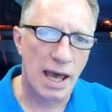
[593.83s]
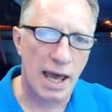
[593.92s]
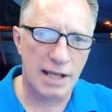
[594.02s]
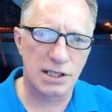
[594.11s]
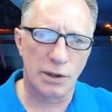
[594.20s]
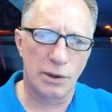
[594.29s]

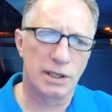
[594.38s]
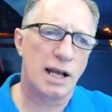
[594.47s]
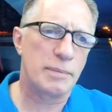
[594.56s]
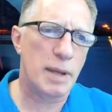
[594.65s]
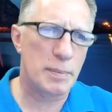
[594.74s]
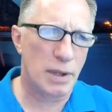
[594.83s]
And so a lot
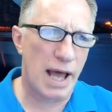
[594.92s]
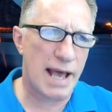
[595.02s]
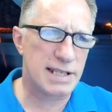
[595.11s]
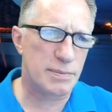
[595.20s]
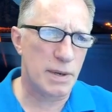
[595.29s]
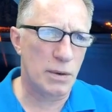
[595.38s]
of people
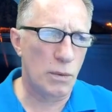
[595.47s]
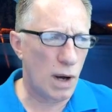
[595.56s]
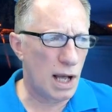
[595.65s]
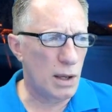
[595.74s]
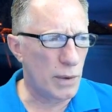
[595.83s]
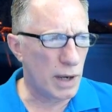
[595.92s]
ask me,
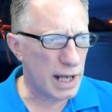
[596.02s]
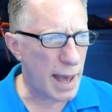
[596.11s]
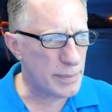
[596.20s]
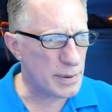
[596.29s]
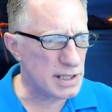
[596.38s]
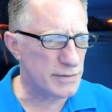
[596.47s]
well, what
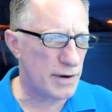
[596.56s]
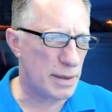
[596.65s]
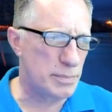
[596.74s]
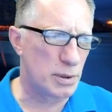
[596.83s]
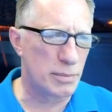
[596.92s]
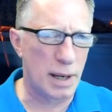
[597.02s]
happens if I
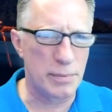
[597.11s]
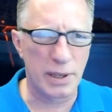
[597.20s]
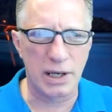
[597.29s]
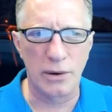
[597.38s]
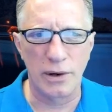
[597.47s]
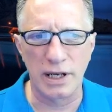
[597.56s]
put my
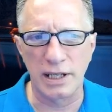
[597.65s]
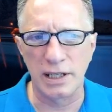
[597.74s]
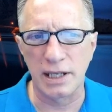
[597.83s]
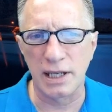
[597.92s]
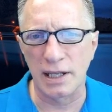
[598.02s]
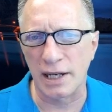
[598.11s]
Bitcoin in
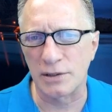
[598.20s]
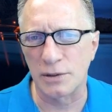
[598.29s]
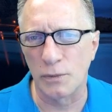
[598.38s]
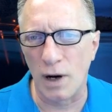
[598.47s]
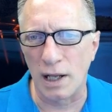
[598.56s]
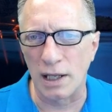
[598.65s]
the Electrum
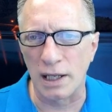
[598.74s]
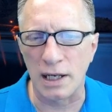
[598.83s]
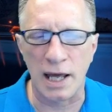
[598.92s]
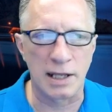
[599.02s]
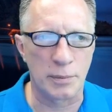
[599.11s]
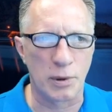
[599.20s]
wallet
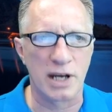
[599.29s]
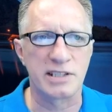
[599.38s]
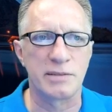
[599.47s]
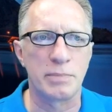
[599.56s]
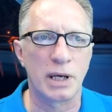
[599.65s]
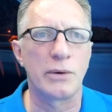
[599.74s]
and the price
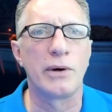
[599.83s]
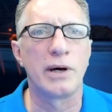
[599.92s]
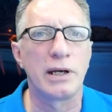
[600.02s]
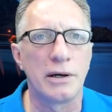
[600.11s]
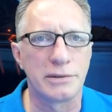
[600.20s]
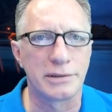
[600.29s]
of
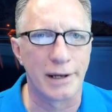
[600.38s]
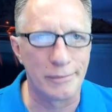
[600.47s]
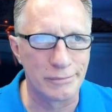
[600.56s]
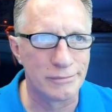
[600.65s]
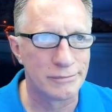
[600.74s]
Bitcoin goes up?